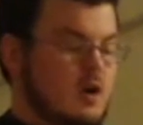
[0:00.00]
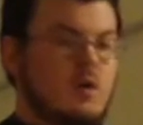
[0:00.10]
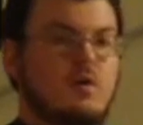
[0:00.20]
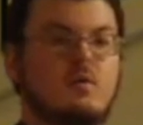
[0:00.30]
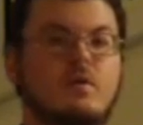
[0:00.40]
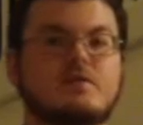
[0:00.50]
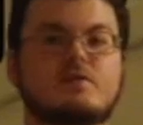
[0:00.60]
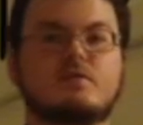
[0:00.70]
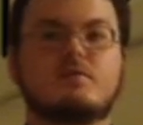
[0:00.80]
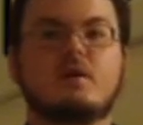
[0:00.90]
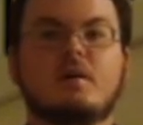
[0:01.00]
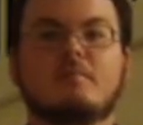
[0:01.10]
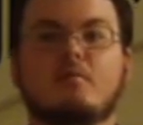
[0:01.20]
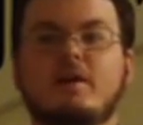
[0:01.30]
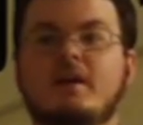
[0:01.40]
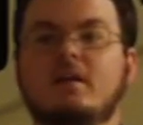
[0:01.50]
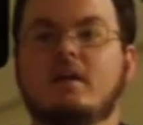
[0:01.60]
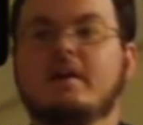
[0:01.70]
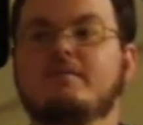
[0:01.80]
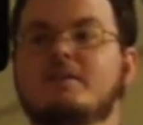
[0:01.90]
goal was to bring a
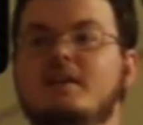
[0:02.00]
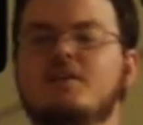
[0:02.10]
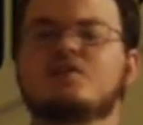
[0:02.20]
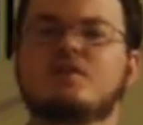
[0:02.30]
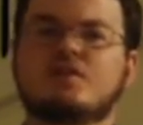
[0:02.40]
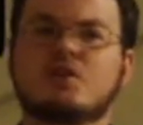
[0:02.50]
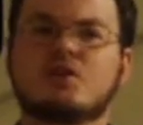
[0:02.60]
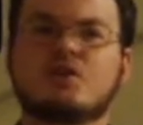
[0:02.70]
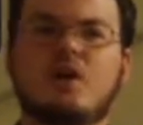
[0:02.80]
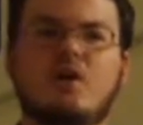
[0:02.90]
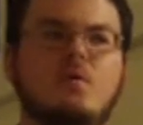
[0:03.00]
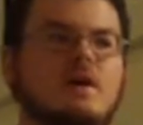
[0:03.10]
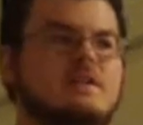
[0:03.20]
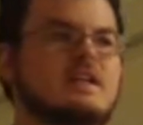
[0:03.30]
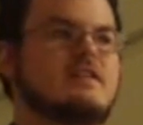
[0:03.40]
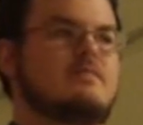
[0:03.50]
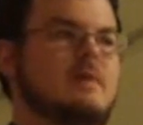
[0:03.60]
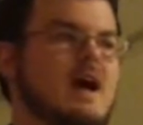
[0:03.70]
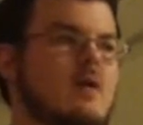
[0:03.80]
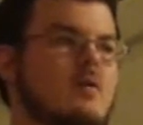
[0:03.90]
lot of attention, to show a deed
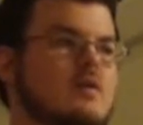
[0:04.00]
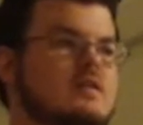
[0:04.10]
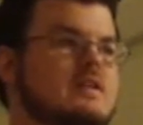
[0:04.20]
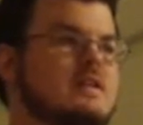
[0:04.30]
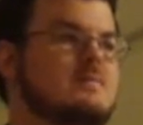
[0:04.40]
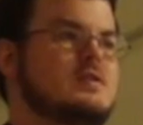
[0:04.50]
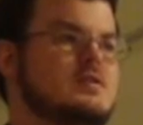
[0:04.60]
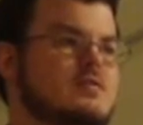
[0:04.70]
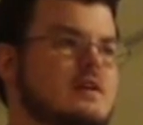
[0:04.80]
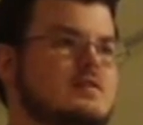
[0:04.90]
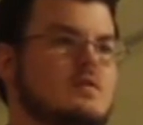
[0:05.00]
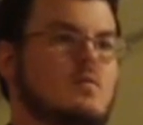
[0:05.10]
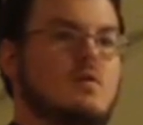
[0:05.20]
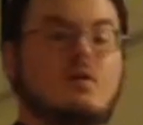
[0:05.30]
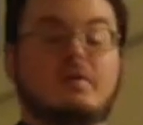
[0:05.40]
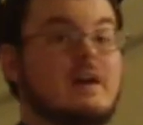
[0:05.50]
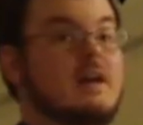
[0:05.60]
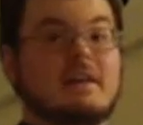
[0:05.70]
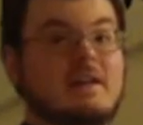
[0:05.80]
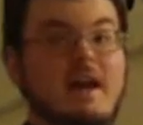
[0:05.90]
of power, to demonstrate to the
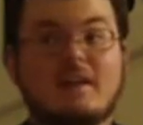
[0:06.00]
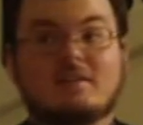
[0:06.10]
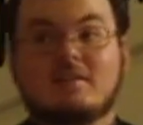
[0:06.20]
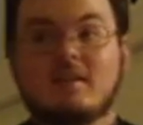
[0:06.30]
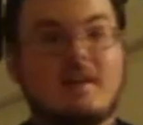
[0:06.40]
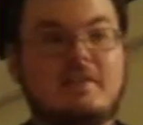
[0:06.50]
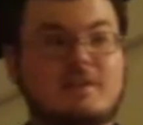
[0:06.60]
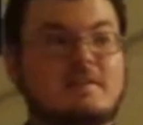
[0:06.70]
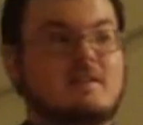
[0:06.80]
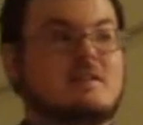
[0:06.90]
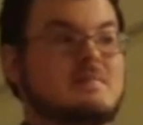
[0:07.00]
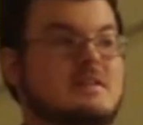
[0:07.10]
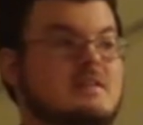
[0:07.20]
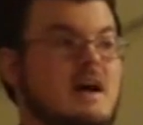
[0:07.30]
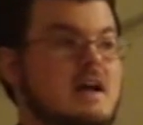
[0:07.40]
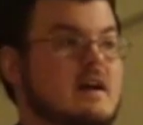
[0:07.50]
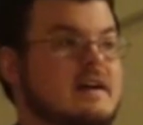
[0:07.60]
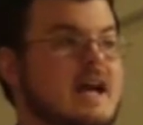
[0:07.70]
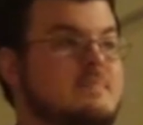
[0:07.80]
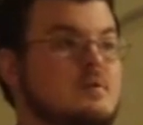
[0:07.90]
world, yes, this is the
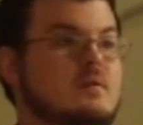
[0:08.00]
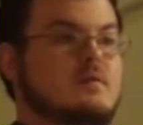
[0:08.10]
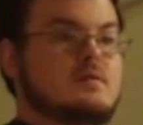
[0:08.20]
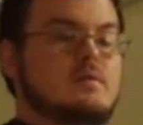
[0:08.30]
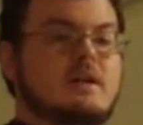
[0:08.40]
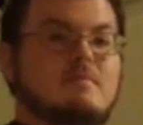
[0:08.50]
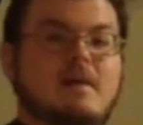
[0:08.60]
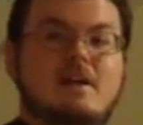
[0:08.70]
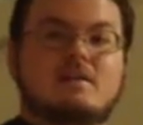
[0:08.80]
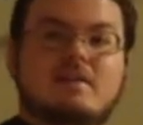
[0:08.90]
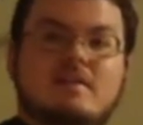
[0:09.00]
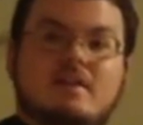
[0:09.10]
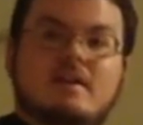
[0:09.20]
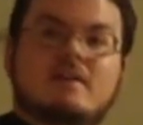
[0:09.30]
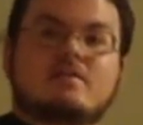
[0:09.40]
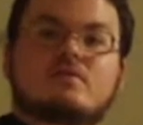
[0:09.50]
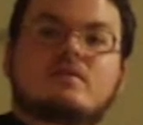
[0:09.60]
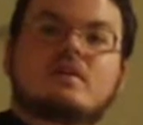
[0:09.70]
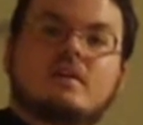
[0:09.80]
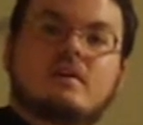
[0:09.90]
Messiah capable of doing amazing
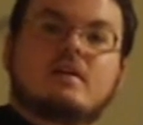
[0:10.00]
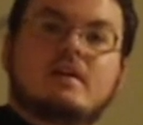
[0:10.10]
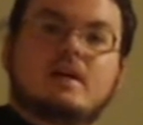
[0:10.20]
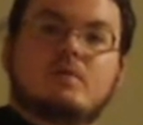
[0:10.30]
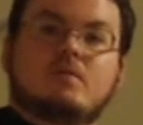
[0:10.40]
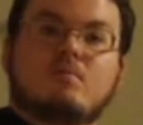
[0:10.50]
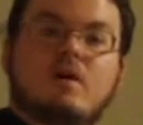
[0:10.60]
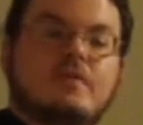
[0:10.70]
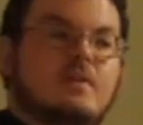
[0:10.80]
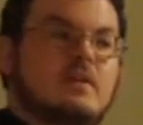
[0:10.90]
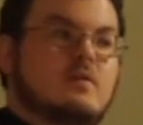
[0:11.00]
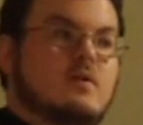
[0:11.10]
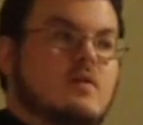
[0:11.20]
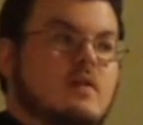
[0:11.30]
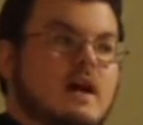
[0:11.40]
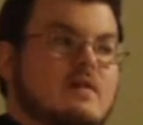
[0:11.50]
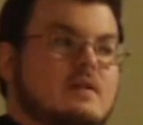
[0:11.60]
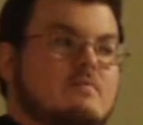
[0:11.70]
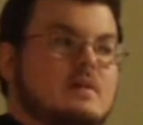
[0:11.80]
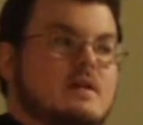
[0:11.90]
things, he would have brought the little girl
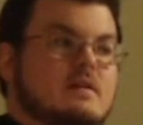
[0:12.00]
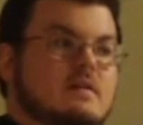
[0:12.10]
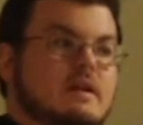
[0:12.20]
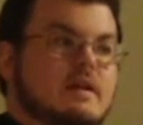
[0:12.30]
out immediately.